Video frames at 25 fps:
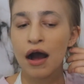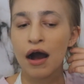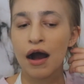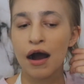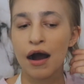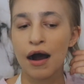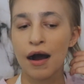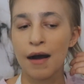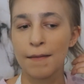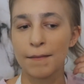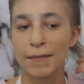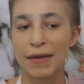
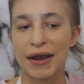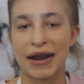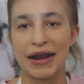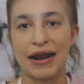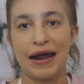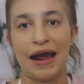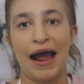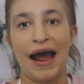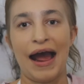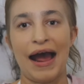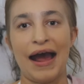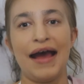kind
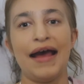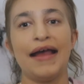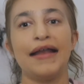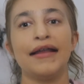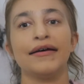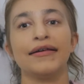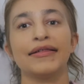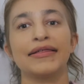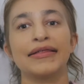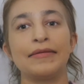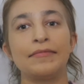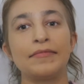of
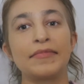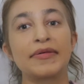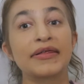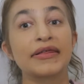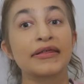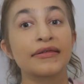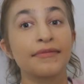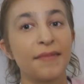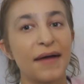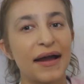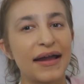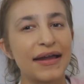add some
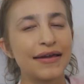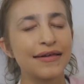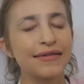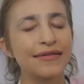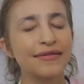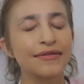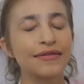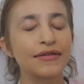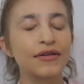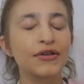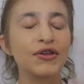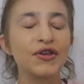
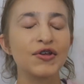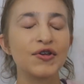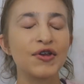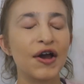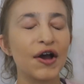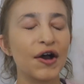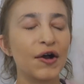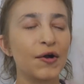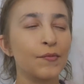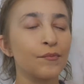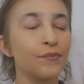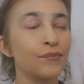spice, you
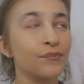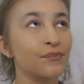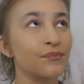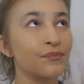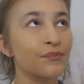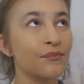know.